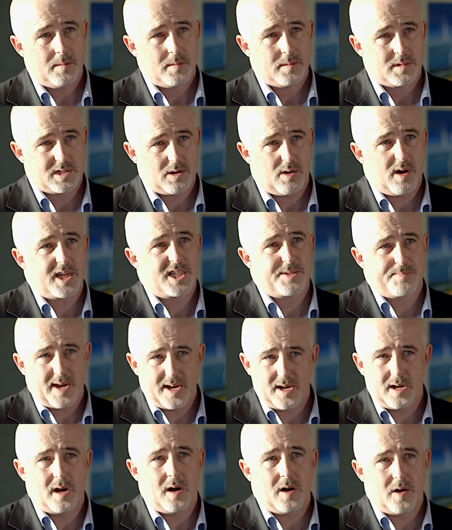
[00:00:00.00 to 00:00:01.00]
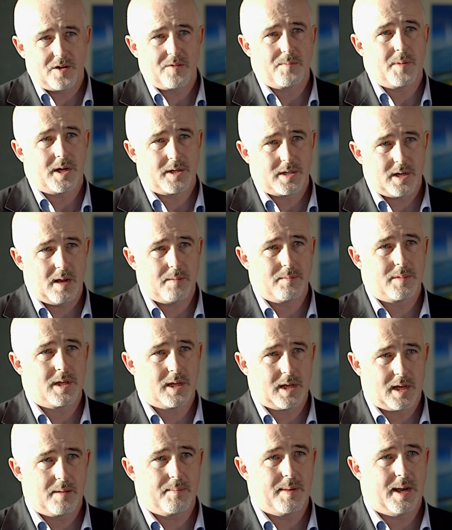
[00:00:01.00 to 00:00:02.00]
So I spend a lot of my time
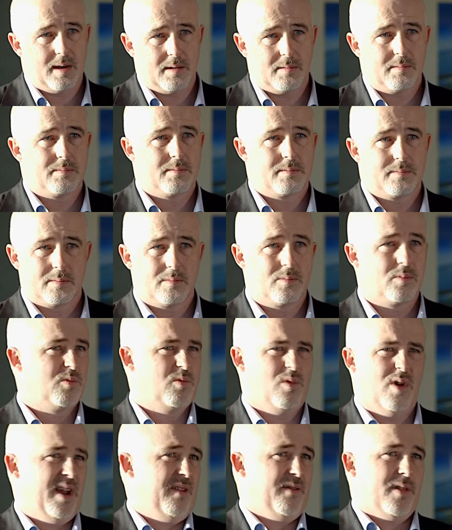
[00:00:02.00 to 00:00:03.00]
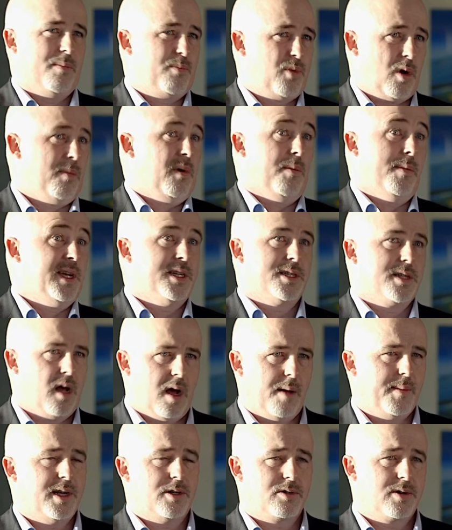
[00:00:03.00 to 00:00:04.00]
thinking about whatever the problem is that
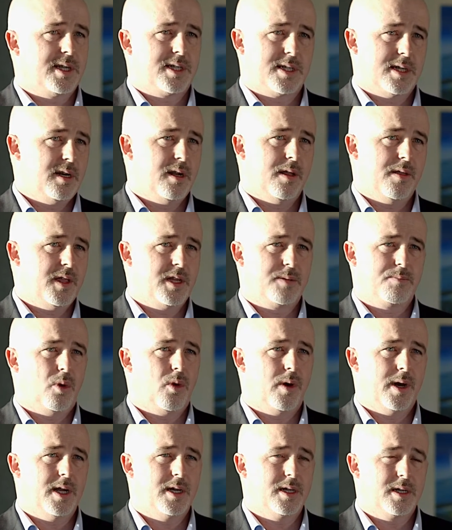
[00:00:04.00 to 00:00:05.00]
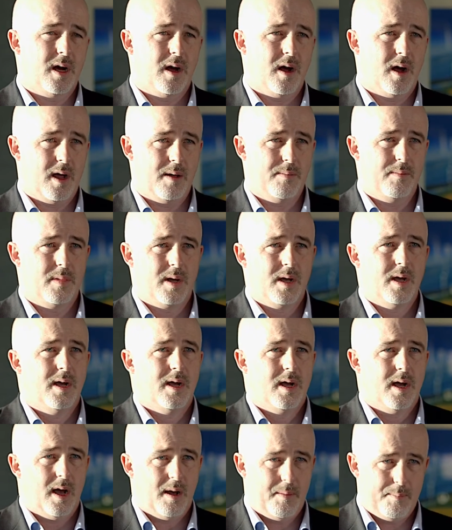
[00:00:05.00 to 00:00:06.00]
I'm interested in at this point in time,
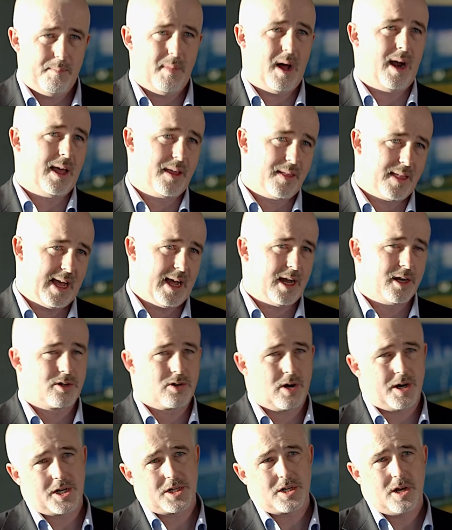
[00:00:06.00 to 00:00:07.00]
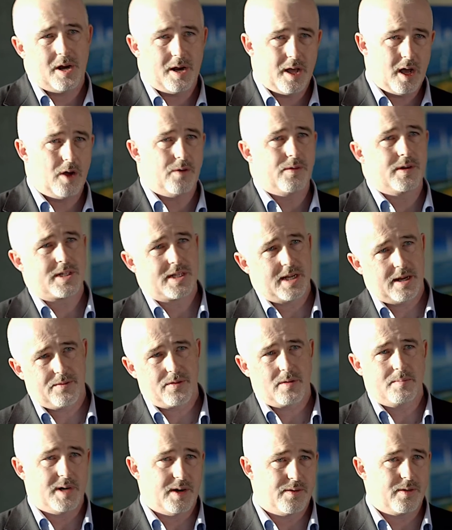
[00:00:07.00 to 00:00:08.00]
and mulling that, trying to turn it over, see it
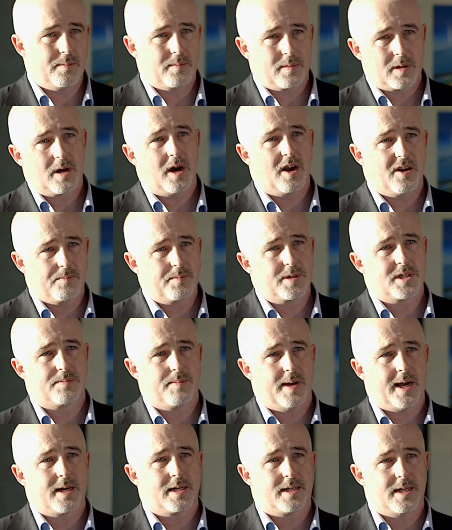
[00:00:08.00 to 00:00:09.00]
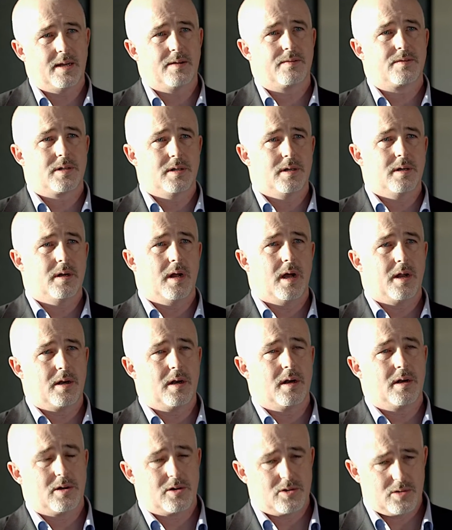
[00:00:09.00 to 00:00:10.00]
from different kind of perspectives,
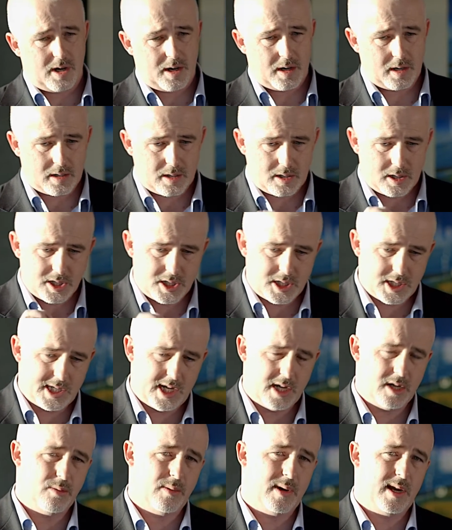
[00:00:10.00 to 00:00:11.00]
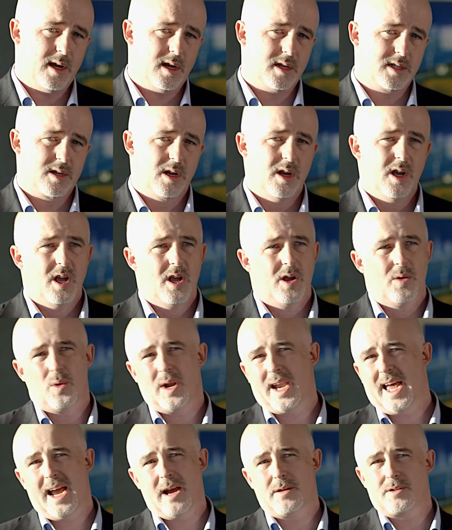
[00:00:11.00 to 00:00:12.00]
and trying to continually ask, well,
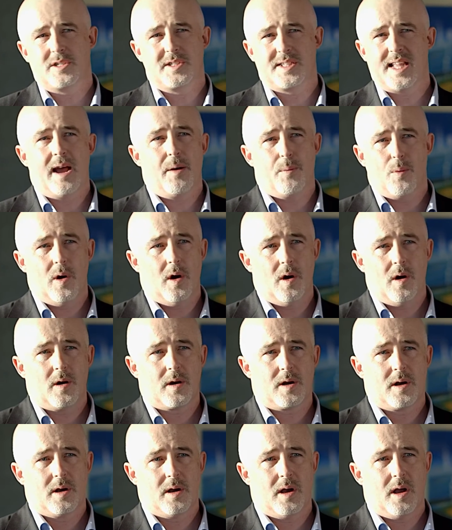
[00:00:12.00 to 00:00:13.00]
how does that work?